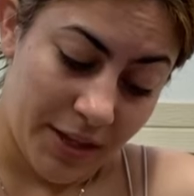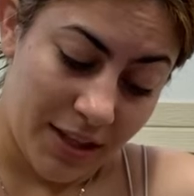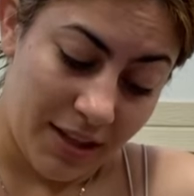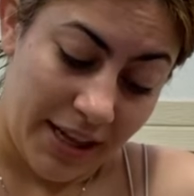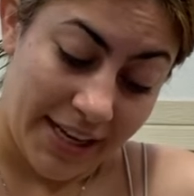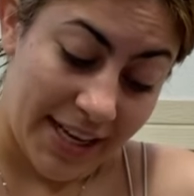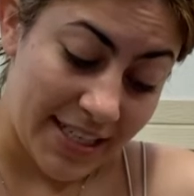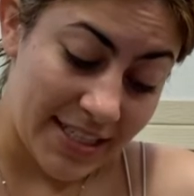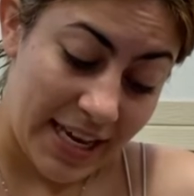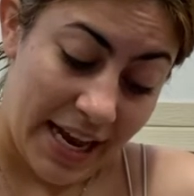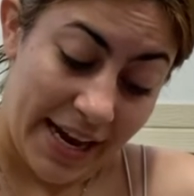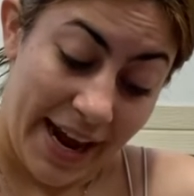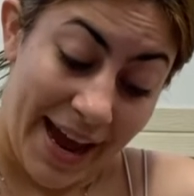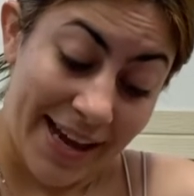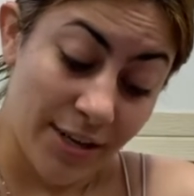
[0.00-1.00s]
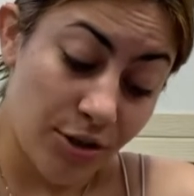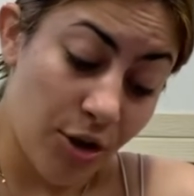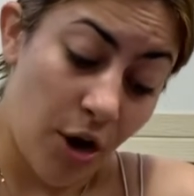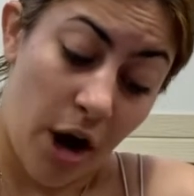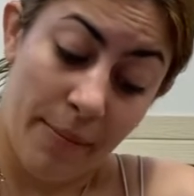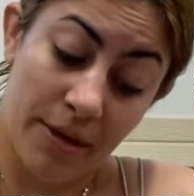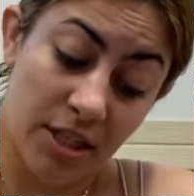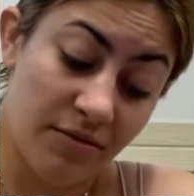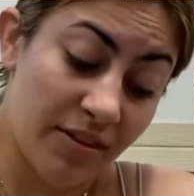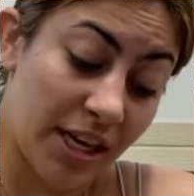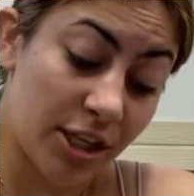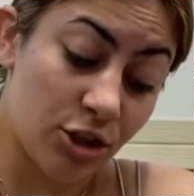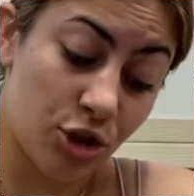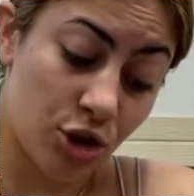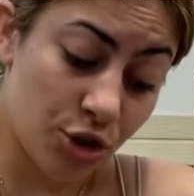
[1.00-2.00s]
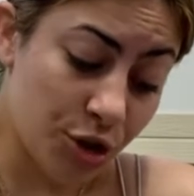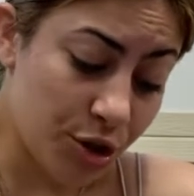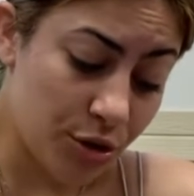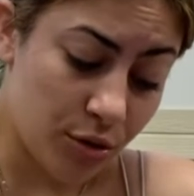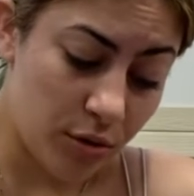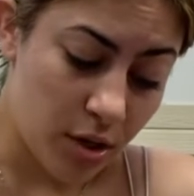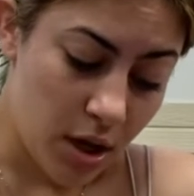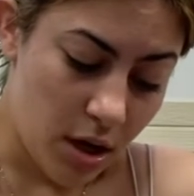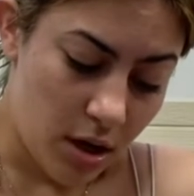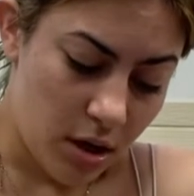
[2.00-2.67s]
Like I said, I don't know how much of that is true,